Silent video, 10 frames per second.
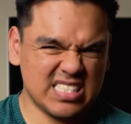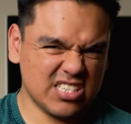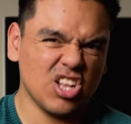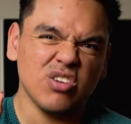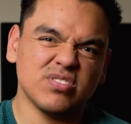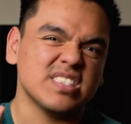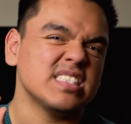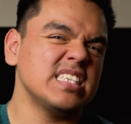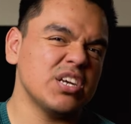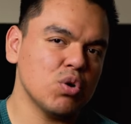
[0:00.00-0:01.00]
close to
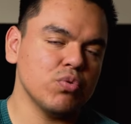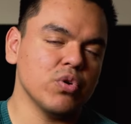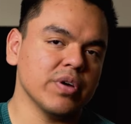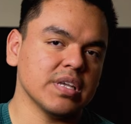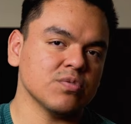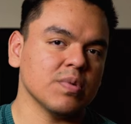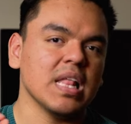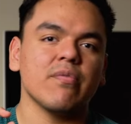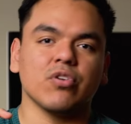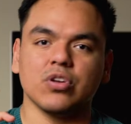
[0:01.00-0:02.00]
zero noise
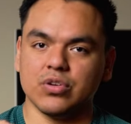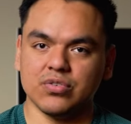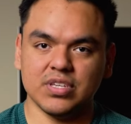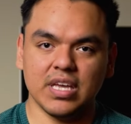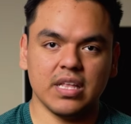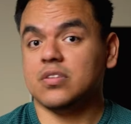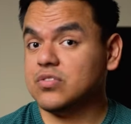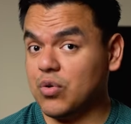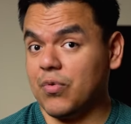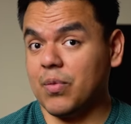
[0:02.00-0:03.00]
whenever you're using it.
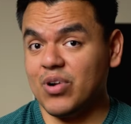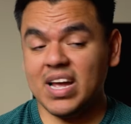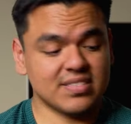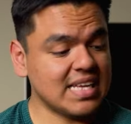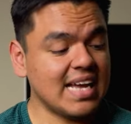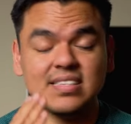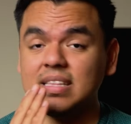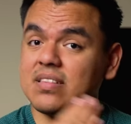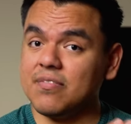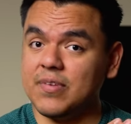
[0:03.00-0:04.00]
So for the price, I'd say
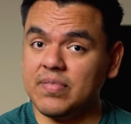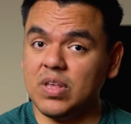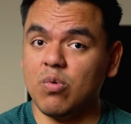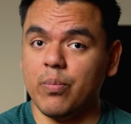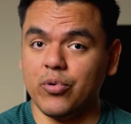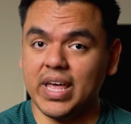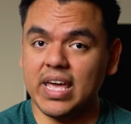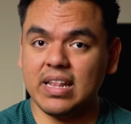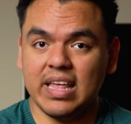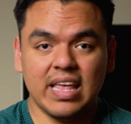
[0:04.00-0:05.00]
that the
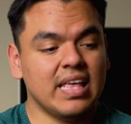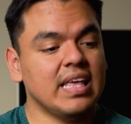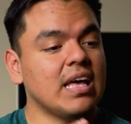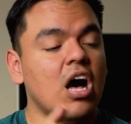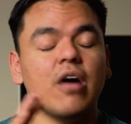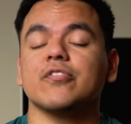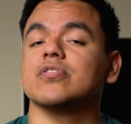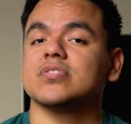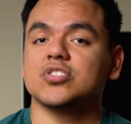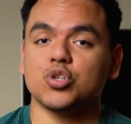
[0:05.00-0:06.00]
51.8
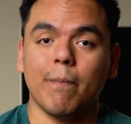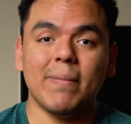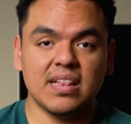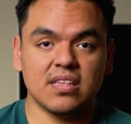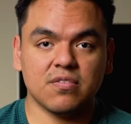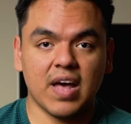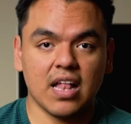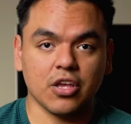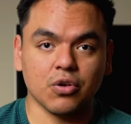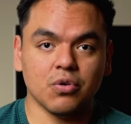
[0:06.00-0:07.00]
offers tremendous
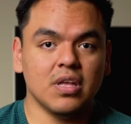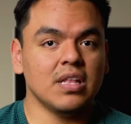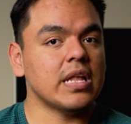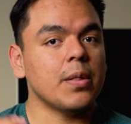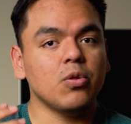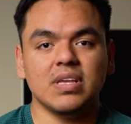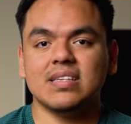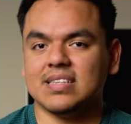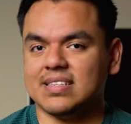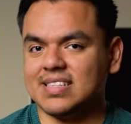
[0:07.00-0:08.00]
value. Not only
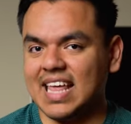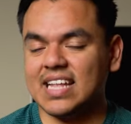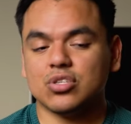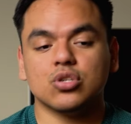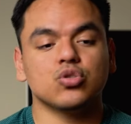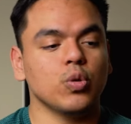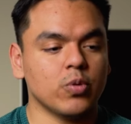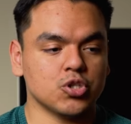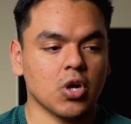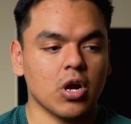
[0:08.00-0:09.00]
is this lens super
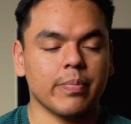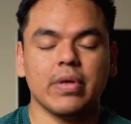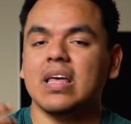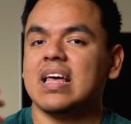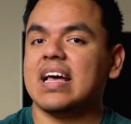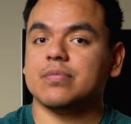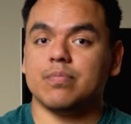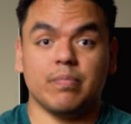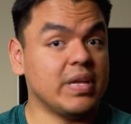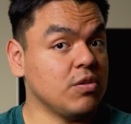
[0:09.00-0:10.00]
sharp, has
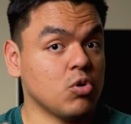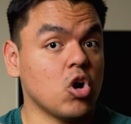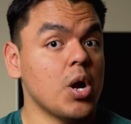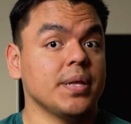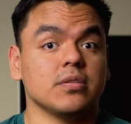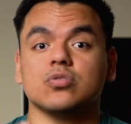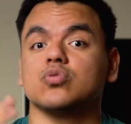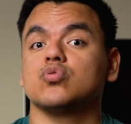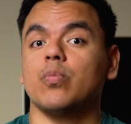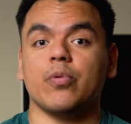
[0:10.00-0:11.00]
been regarded
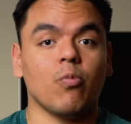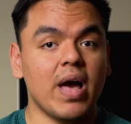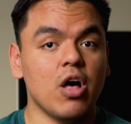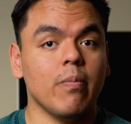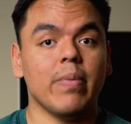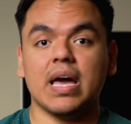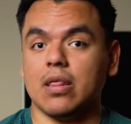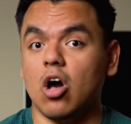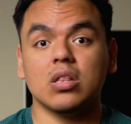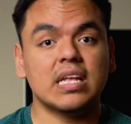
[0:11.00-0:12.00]
super well by
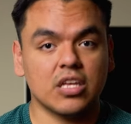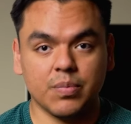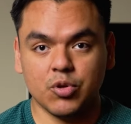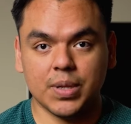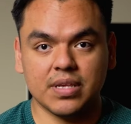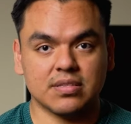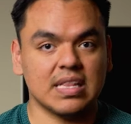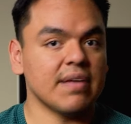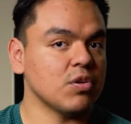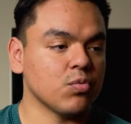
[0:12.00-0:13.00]
online communities
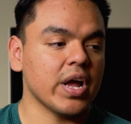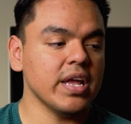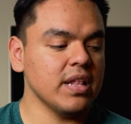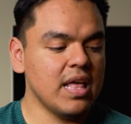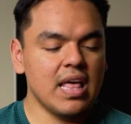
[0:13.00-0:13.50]
left and right,